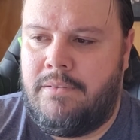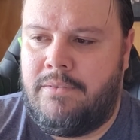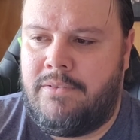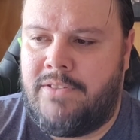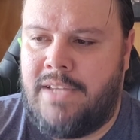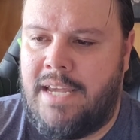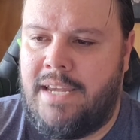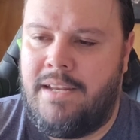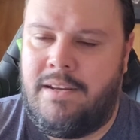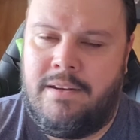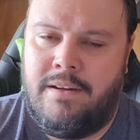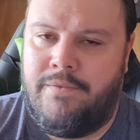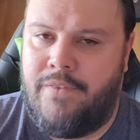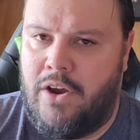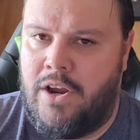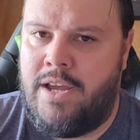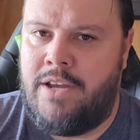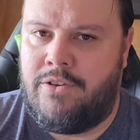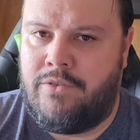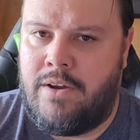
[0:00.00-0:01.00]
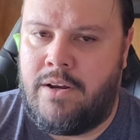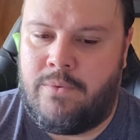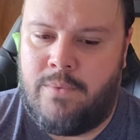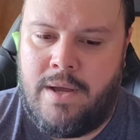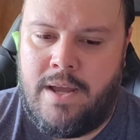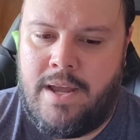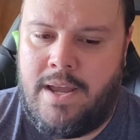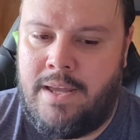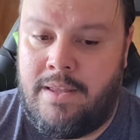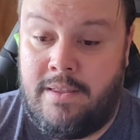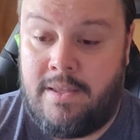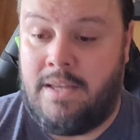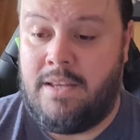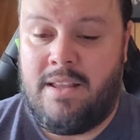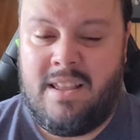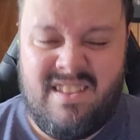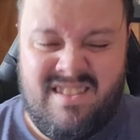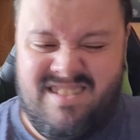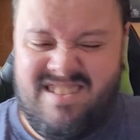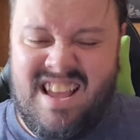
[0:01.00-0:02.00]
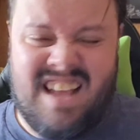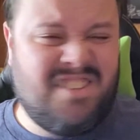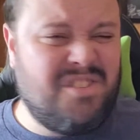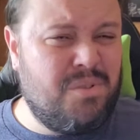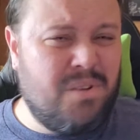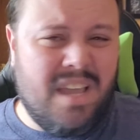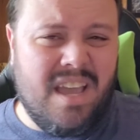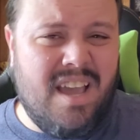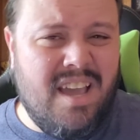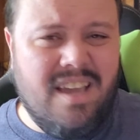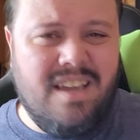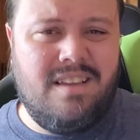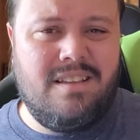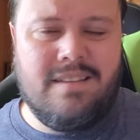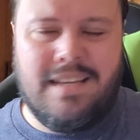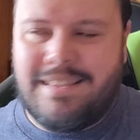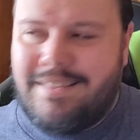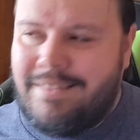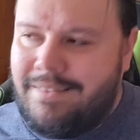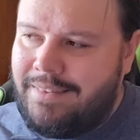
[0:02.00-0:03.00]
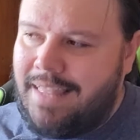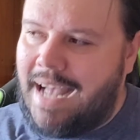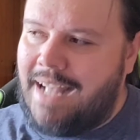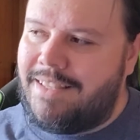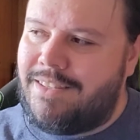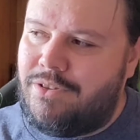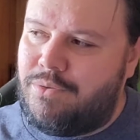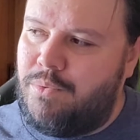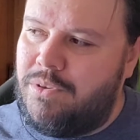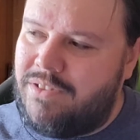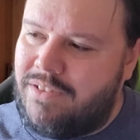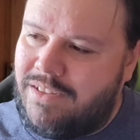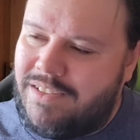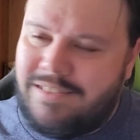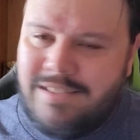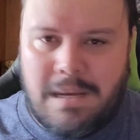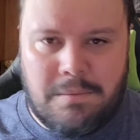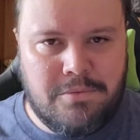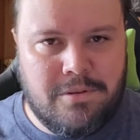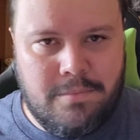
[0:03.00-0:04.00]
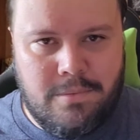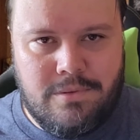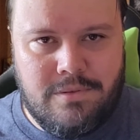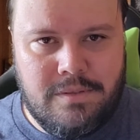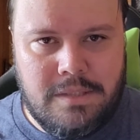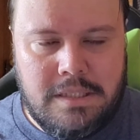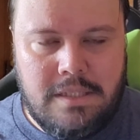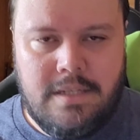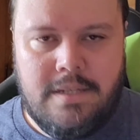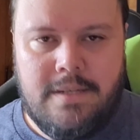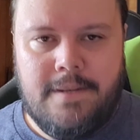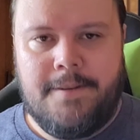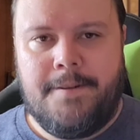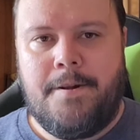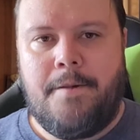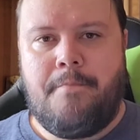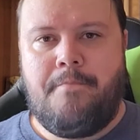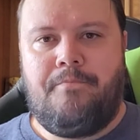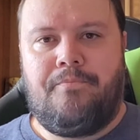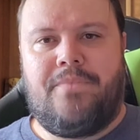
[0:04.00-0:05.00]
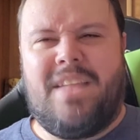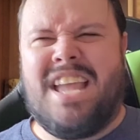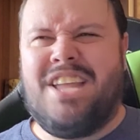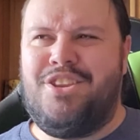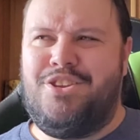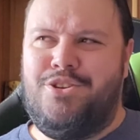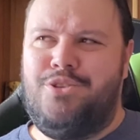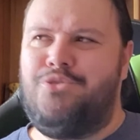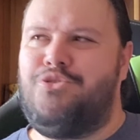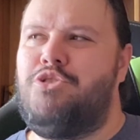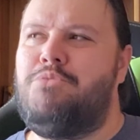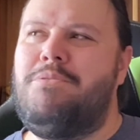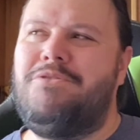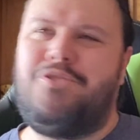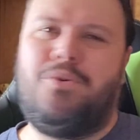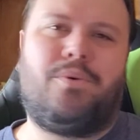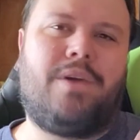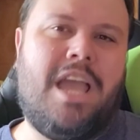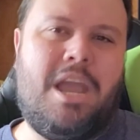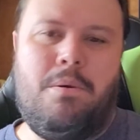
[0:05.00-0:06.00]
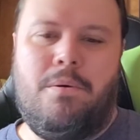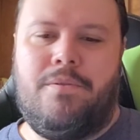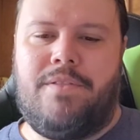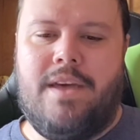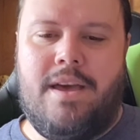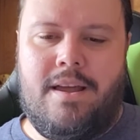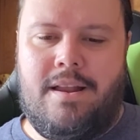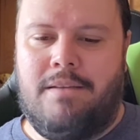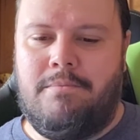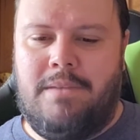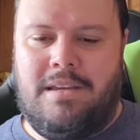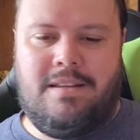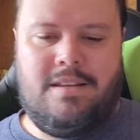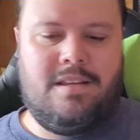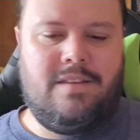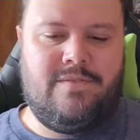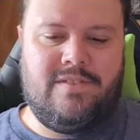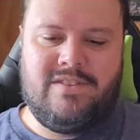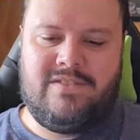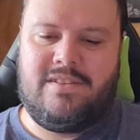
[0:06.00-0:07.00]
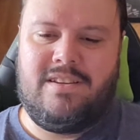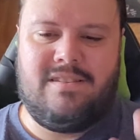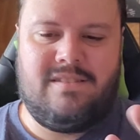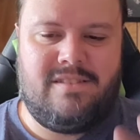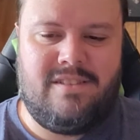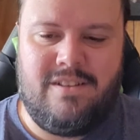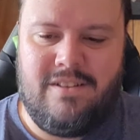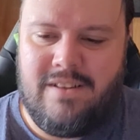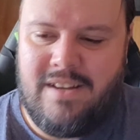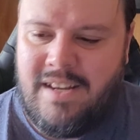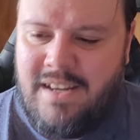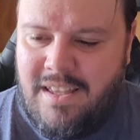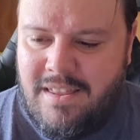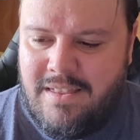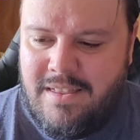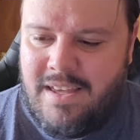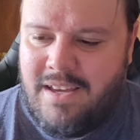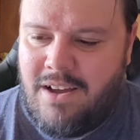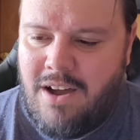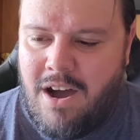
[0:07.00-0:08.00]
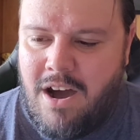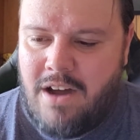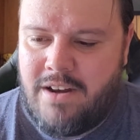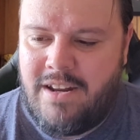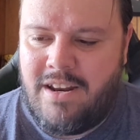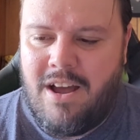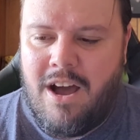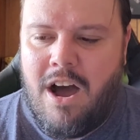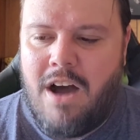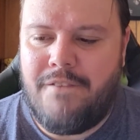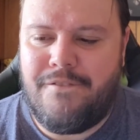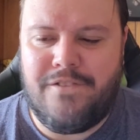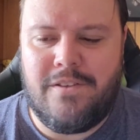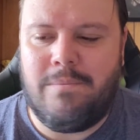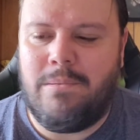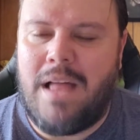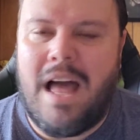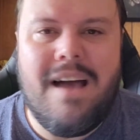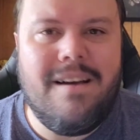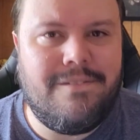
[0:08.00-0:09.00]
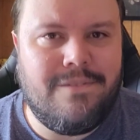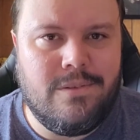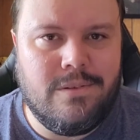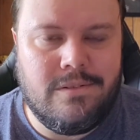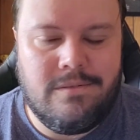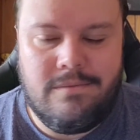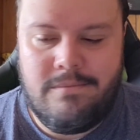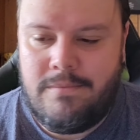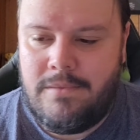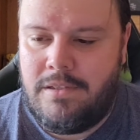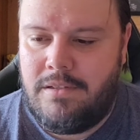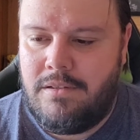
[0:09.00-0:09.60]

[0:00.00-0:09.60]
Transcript: saying it in a very indirect way, and that's okay. Like, that's what's acceptable, and YouTube is okay with that. I mean, it even says here, anything on and off the platform.